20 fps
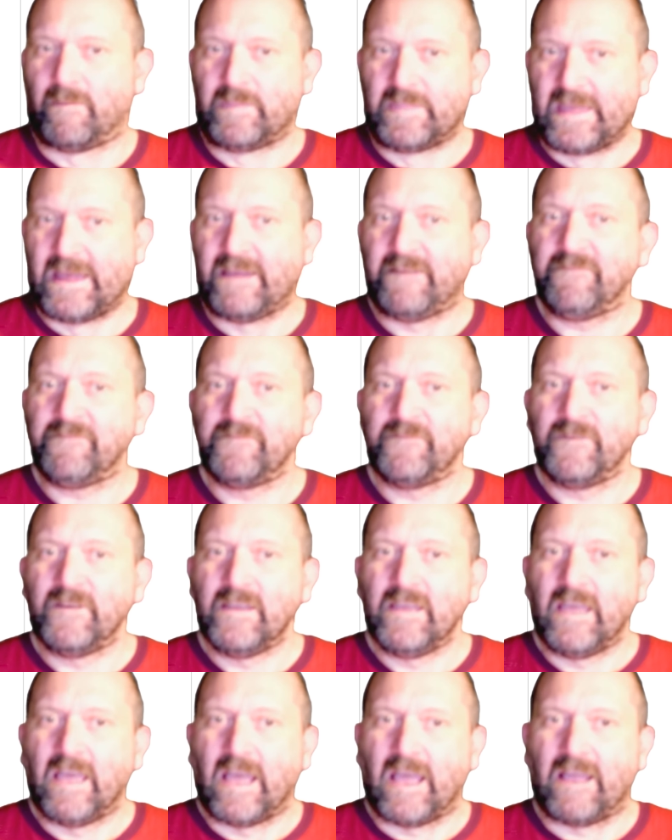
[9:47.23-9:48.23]
death.
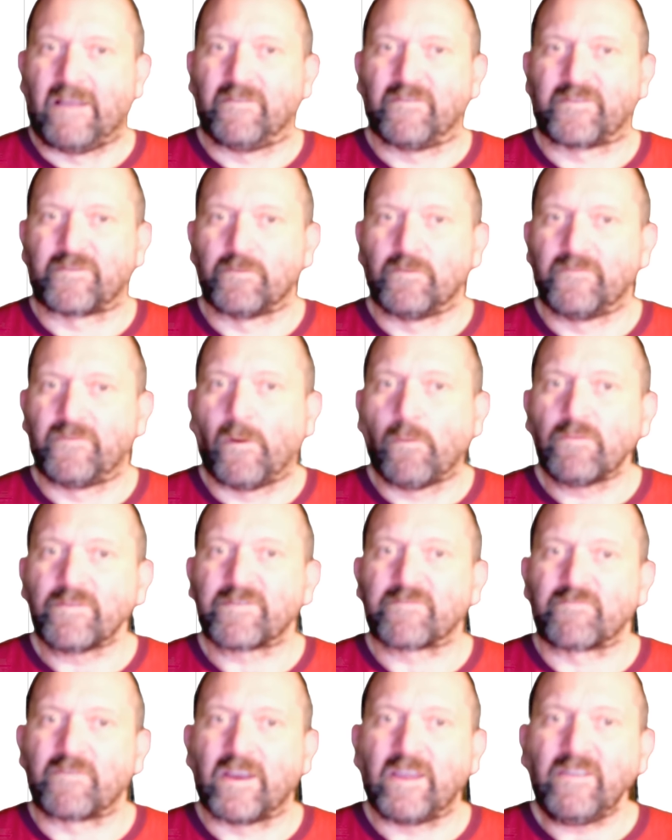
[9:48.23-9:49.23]
And so
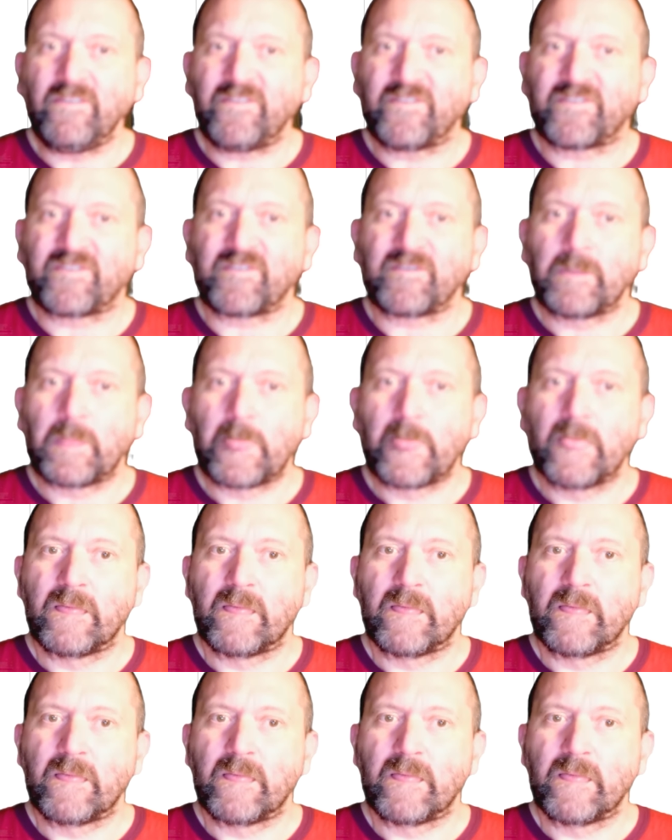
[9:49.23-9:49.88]
those rates